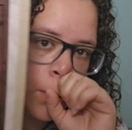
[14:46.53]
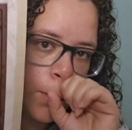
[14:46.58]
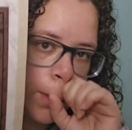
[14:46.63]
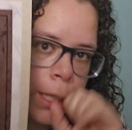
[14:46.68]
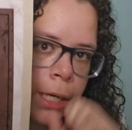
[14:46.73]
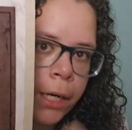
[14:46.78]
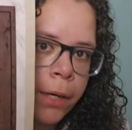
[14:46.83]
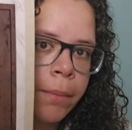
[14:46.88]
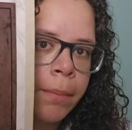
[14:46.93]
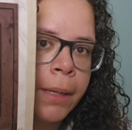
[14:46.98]

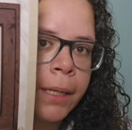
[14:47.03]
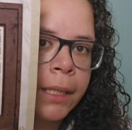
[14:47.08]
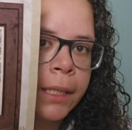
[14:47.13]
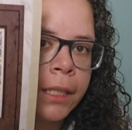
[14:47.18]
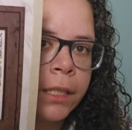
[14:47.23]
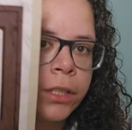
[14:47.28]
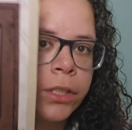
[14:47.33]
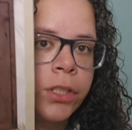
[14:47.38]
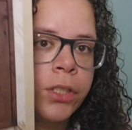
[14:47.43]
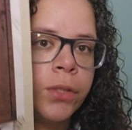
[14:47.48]
Quaker by
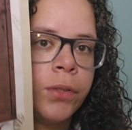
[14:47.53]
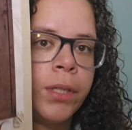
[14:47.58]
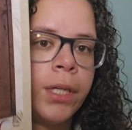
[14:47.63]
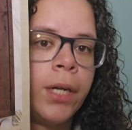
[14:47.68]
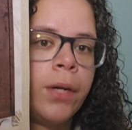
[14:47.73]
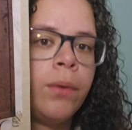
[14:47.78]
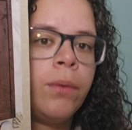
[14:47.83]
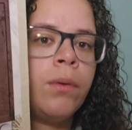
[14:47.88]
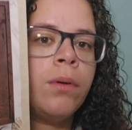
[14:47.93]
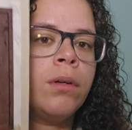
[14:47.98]
Leela
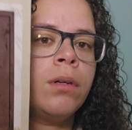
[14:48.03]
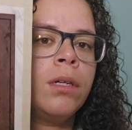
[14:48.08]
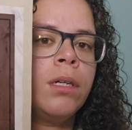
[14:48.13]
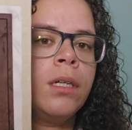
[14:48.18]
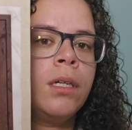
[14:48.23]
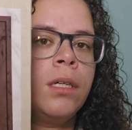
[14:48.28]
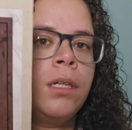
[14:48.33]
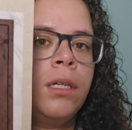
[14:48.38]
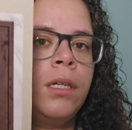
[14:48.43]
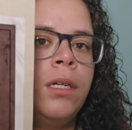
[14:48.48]
Studio.
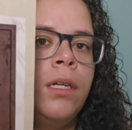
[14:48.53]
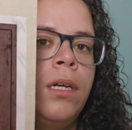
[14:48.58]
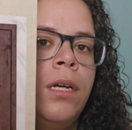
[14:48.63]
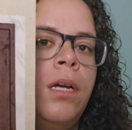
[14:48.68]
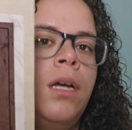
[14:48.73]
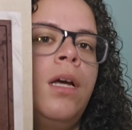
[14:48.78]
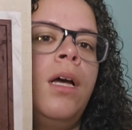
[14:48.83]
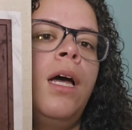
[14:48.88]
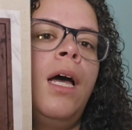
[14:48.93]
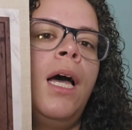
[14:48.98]

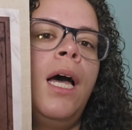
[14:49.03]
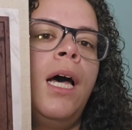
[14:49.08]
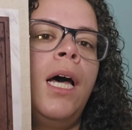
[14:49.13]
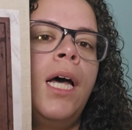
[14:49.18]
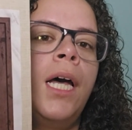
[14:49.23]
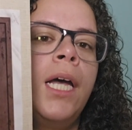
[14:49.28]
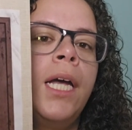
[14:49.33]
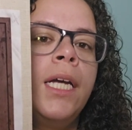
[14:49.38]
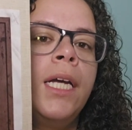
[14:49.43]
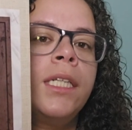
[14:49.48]

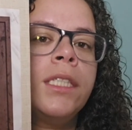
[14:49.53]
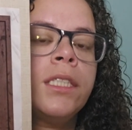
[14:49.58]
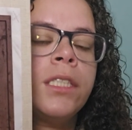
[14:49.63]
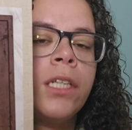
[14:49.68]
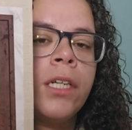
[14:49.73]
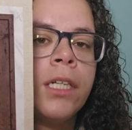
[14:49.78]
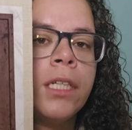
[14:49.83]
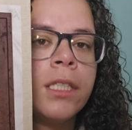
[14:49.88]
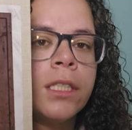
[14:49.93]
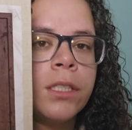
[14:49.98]
I
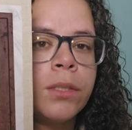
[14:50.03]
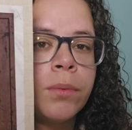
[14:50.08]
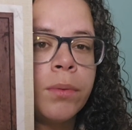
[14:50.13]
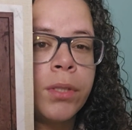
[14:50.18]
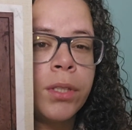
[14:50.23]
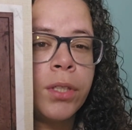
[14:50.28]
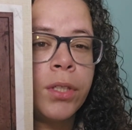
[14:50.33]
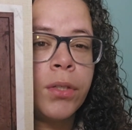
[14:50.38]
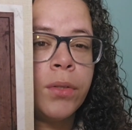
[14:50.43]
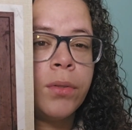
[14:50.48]
started this with
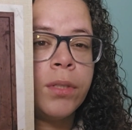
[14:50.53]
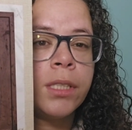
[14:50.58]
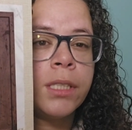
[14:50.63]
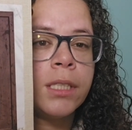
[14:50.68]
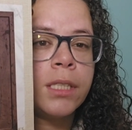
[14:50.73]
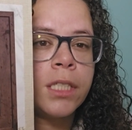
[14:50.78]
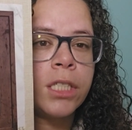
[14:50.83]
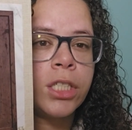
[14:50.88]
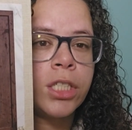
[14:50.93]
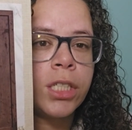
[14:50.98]
a Huga
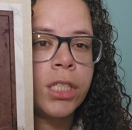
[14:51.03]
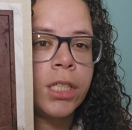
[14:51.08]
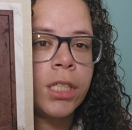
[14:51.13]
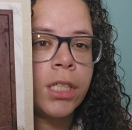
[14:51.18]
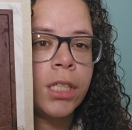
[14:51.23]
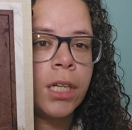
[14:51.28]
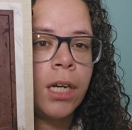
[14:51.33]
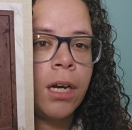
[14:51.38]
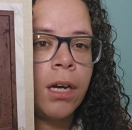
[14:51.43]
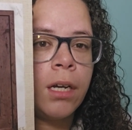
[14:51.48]

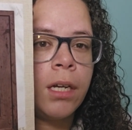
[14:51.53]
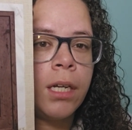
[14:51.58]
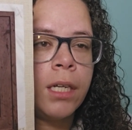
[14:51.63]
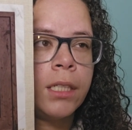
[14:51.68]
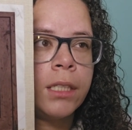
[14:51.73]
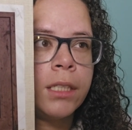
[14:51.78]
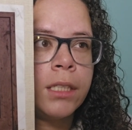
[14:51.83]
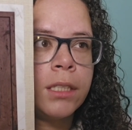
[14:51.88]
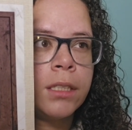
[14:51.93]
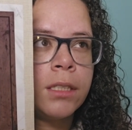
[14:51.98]
Stitcher.
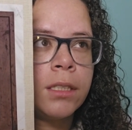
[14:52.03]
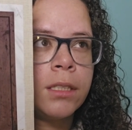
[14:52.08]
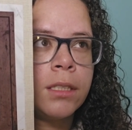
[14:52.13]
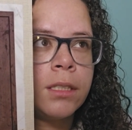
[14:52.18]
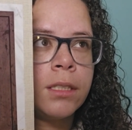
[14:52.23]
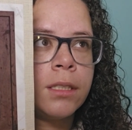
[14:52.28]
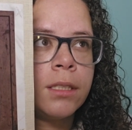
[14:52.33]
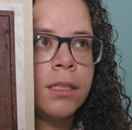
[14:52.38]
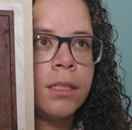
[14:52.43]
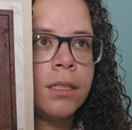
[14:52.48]

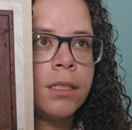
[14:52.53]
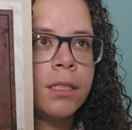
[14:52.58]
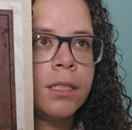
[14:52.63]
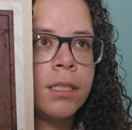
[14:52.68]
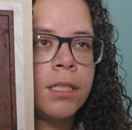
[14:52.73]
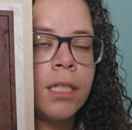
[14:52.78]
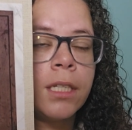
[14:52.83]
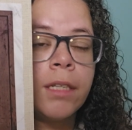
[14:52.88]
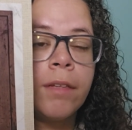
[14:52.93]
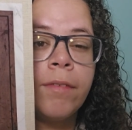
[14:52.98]
It's
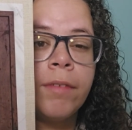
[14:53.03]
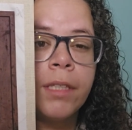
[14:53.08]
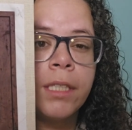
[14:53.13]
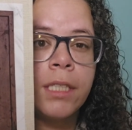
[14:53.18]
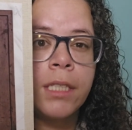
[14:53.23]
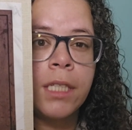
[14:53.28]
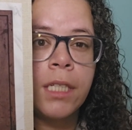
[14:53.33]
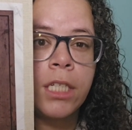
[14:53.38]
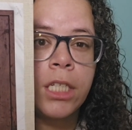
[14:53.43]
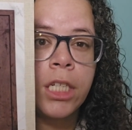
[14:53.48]
the Live in the
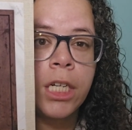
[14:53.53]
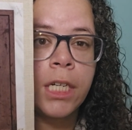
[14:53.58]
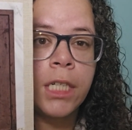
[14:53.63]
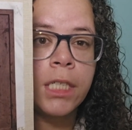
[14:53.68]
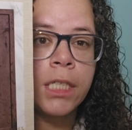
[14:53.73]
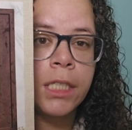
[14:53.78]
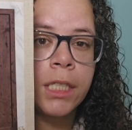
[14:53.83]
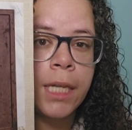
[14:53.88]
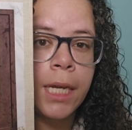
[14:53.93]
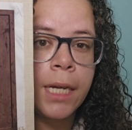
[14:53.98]
Sunshine
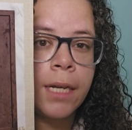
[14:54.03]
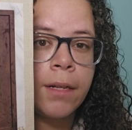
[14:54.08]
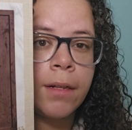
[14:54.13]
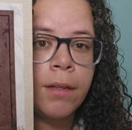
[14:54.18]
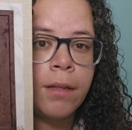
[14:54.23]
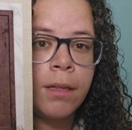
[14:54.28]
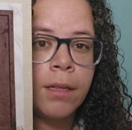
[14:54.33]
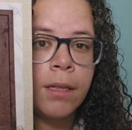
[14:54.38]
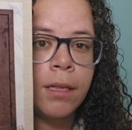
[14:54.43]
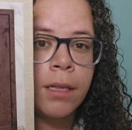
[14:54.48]
style.
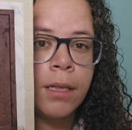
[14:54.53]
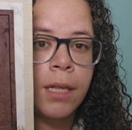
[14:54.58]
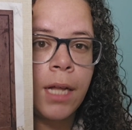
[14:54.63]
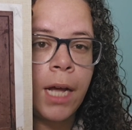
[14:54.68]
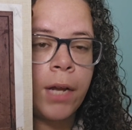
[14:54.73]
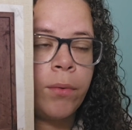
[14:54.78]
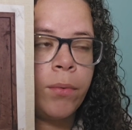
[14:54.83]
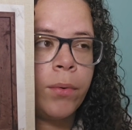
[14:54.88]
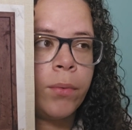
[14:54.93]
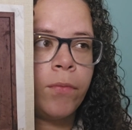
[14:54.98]

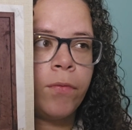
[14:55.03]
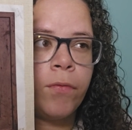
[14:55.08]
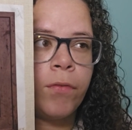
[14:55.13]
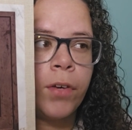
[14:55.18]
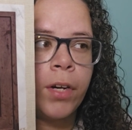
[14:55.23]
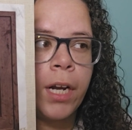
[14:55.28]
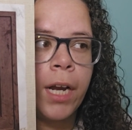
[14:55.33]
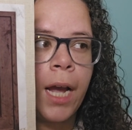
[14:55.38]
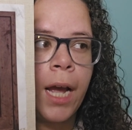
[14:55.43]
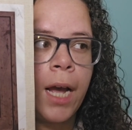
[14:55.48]
I
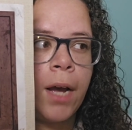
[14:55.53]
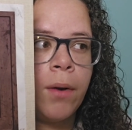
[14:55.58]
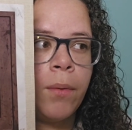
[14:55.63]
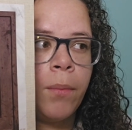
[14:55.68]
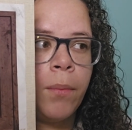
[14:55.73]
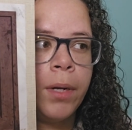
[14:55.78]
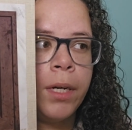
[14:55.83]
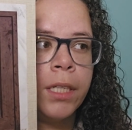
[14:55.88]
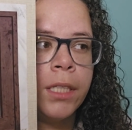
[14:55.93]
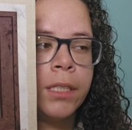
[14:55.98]
forgot
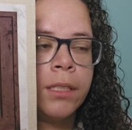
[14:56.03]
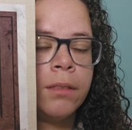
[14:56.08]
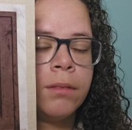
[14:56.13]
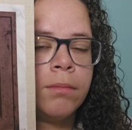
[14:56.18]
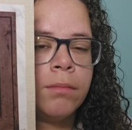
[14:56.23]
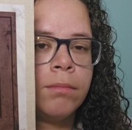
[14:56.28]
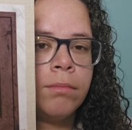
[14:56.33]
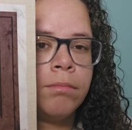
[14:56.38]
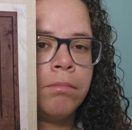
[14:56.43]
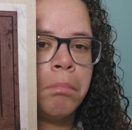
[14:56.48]
when
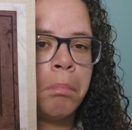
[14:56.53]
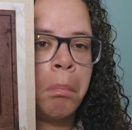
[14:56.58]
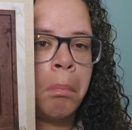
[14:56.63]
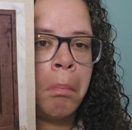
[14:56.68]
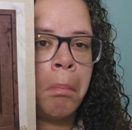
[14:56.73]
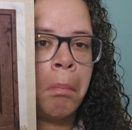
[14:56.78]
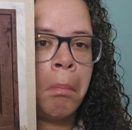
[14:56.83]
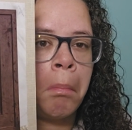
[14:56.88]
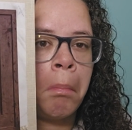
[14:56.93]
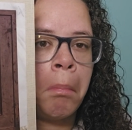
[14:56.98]

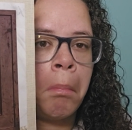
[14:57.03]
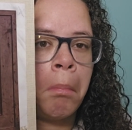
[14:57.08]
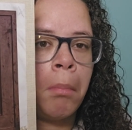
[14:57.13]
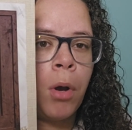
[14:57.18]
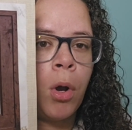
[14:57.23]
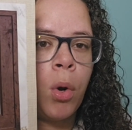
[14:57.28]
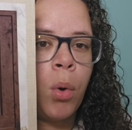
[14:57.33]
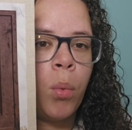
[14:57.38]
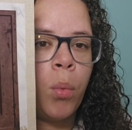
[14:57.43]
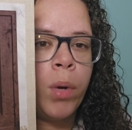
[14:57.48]

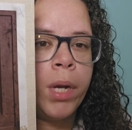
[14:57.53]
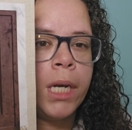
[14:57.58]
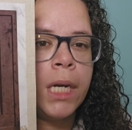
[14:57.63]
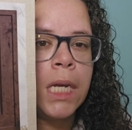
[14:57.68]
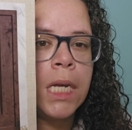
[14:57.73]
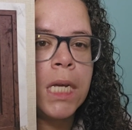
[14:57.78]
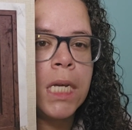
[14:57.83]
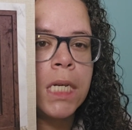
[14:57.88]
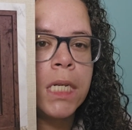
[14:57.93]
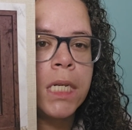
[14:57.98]
when
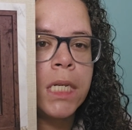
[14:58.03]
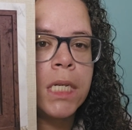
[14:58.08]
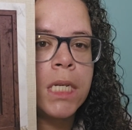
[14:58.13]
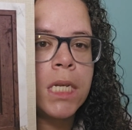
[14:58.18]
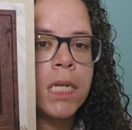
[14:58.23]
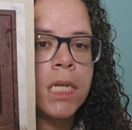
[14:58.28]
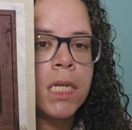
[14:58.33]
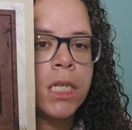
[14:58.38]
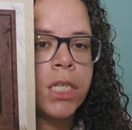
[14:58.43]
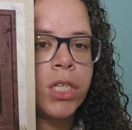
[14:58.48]
it
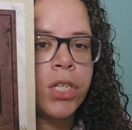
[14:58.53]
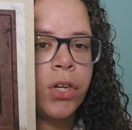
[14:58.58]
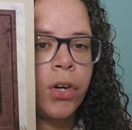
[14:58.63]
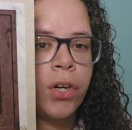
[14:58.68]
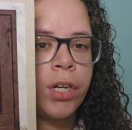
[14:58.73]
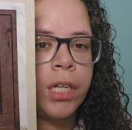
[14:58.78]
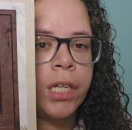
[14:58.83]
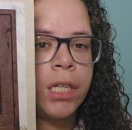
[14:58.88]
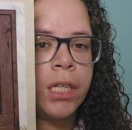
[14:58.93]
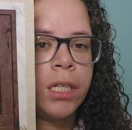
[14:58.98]

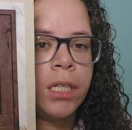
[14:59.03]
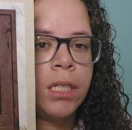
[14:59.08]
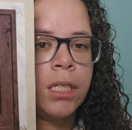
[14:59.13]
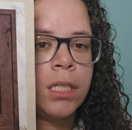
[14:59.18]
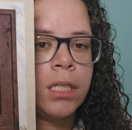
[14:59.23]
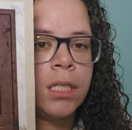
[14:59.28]
started.